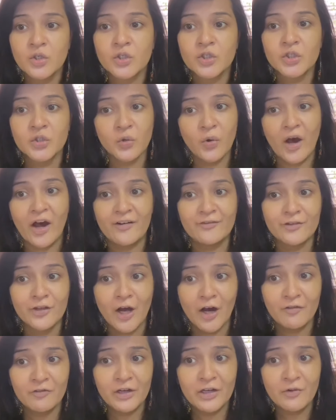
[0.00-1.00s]
You have
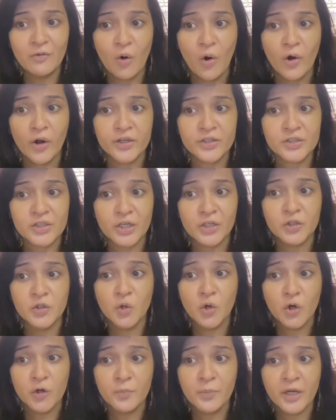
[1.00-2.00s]
lovely voice and you
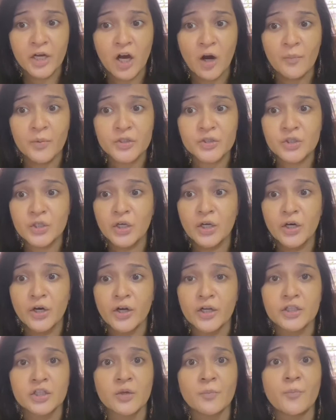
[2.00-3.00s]
could become a singer
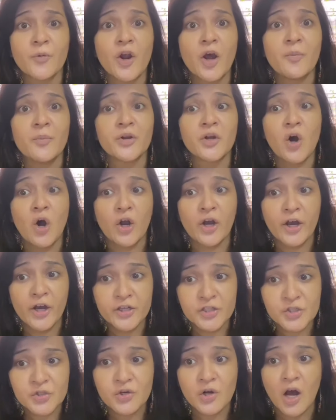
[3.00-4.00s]
in the Bremen
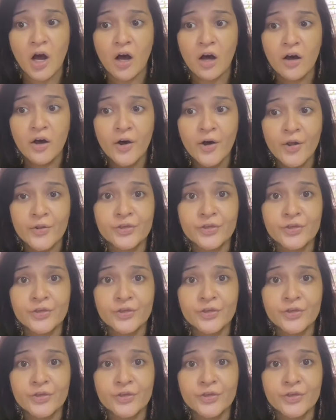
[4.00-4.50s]
Orchestra.